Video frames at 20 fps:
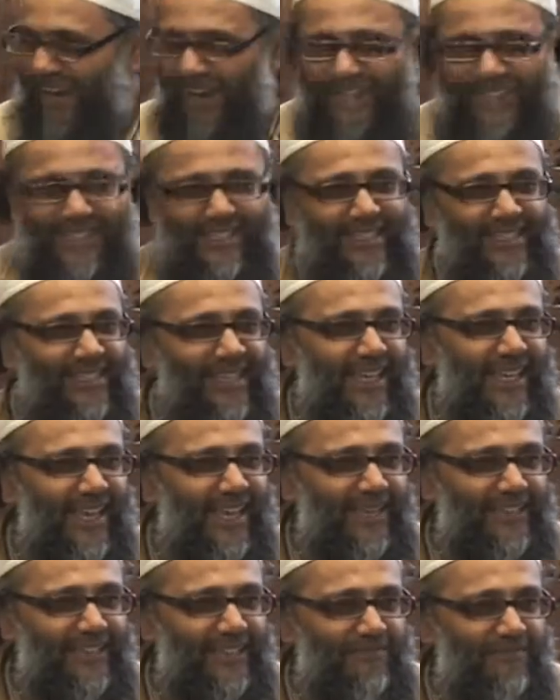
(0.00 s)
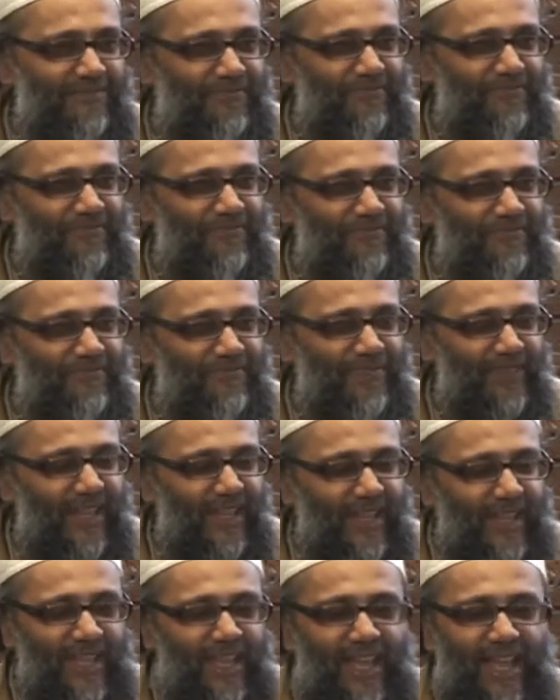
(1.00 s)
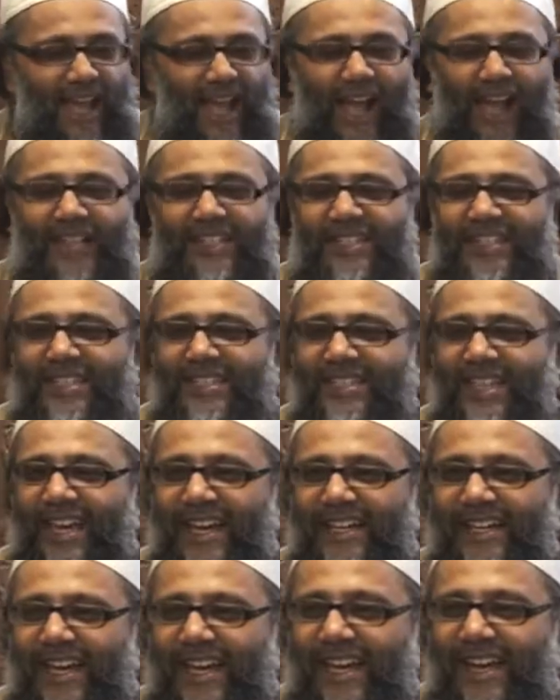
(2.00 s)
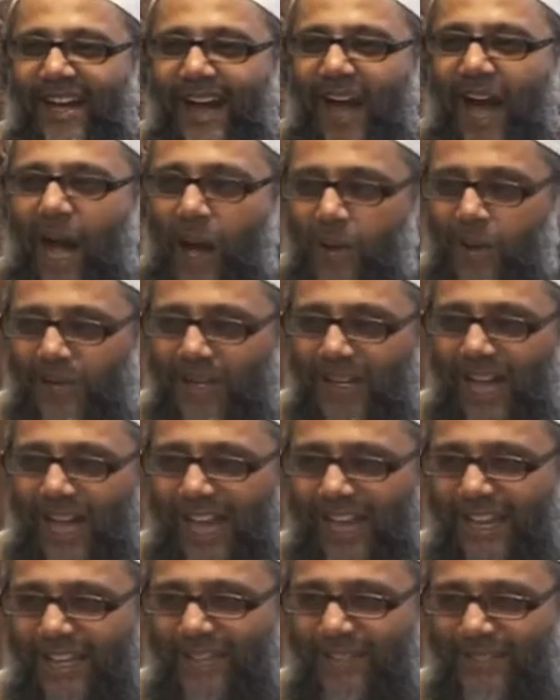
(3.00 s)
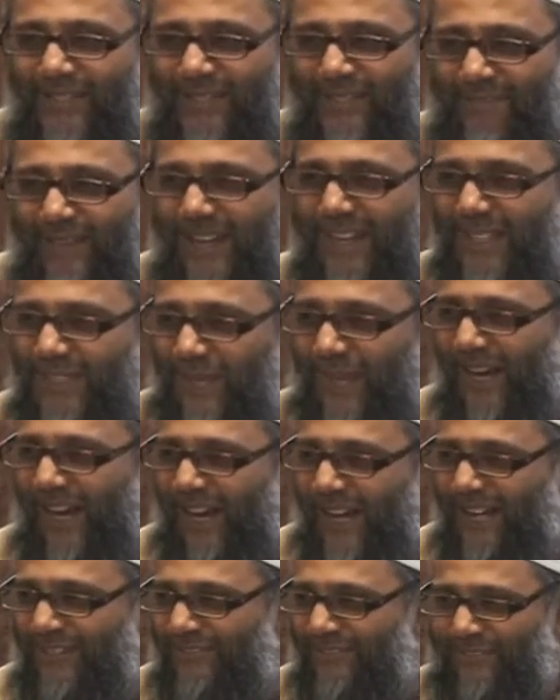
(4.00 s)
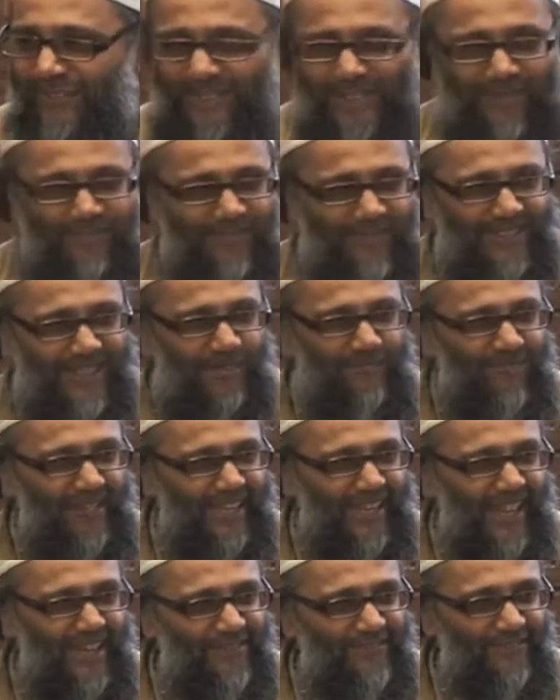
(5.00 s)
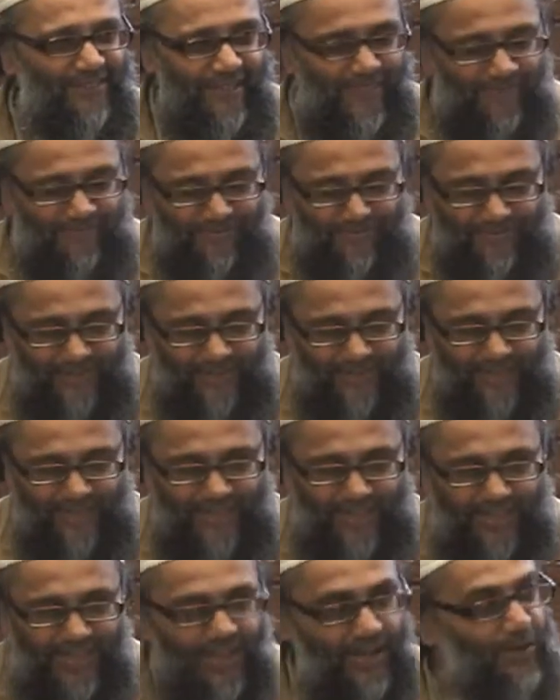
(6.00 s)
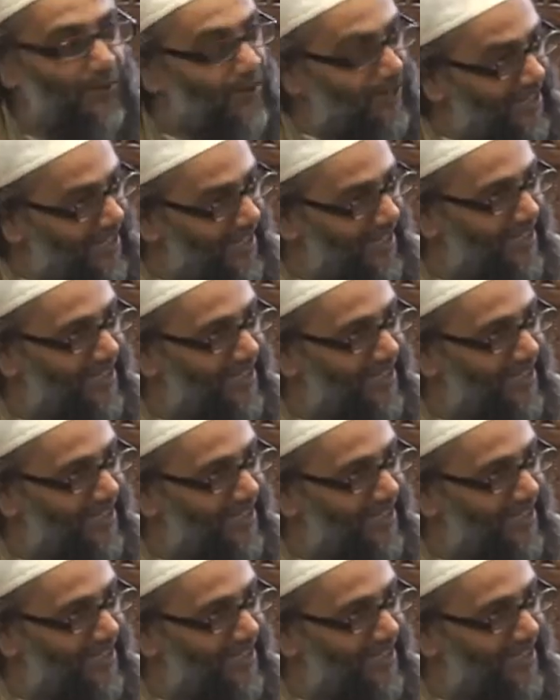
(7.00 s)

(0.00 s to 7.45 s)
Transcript: as his khadim. And she said, I would like you to make dua for him, supplicate for him, which